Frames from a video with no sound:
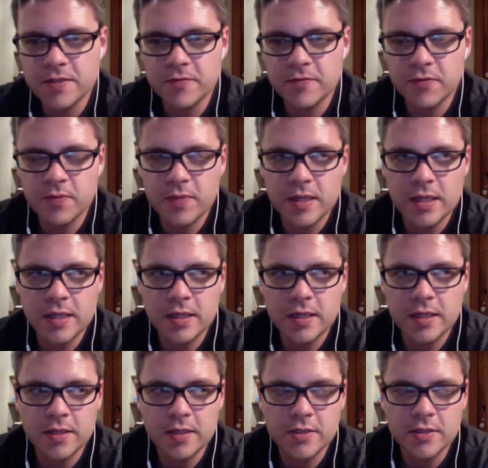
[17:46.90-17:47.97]
for me
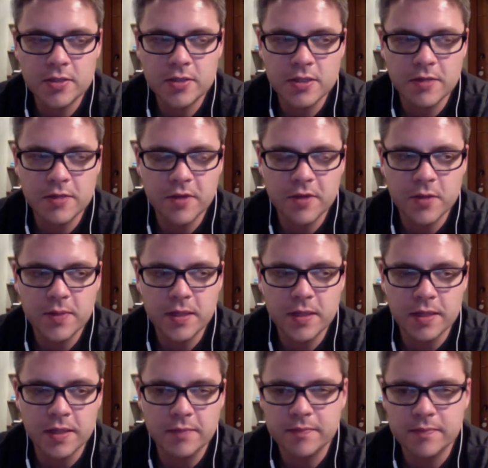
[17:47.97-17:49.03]
kind of starts to develop into
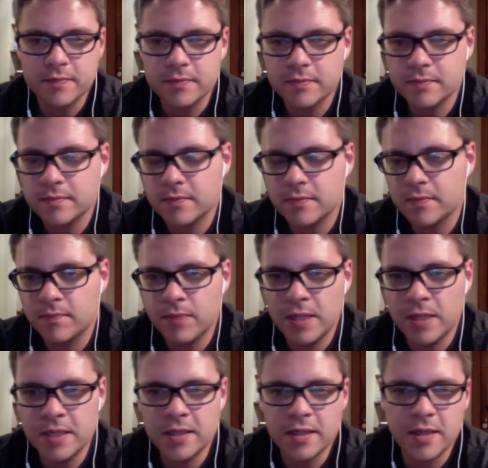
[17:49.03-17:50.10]
like
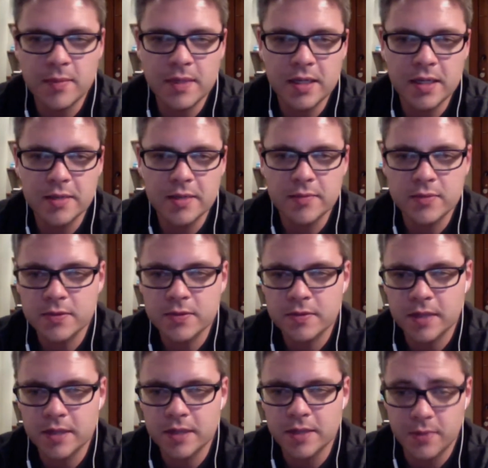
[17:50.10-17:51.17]
peanut M&Ms,
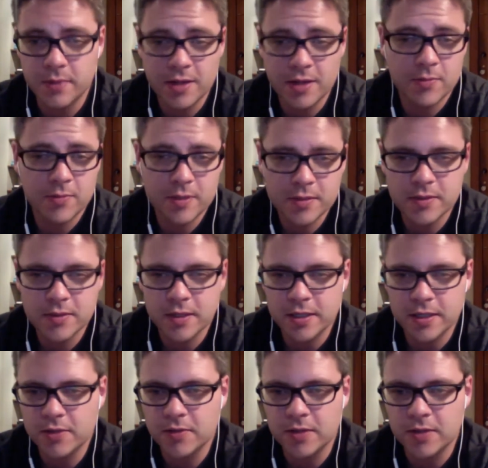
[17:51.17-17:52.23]
like the brown ones. Like
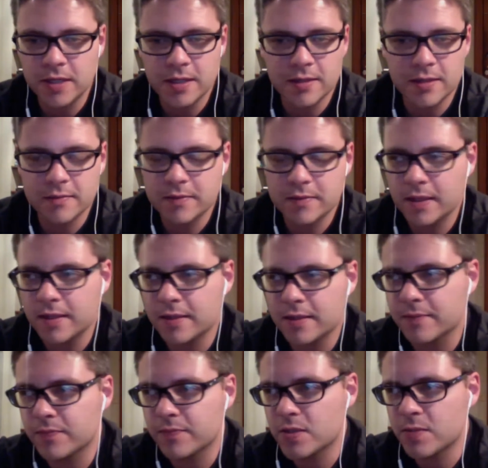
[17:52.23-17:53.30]
you don't get
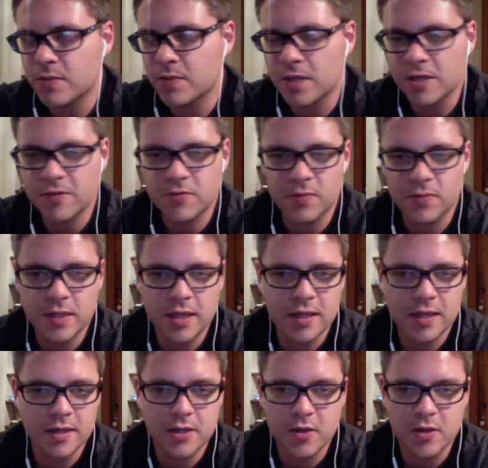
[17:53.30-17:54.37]
something else from the
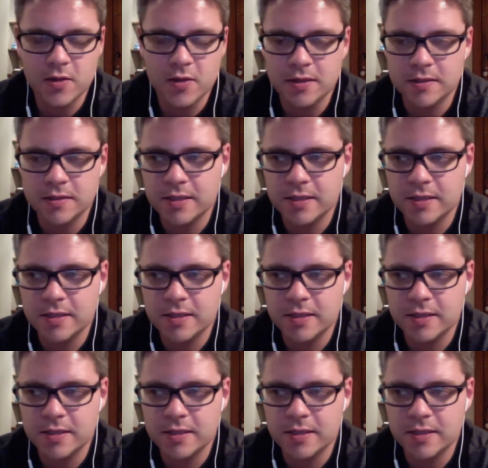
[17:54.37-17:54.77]
candy coating.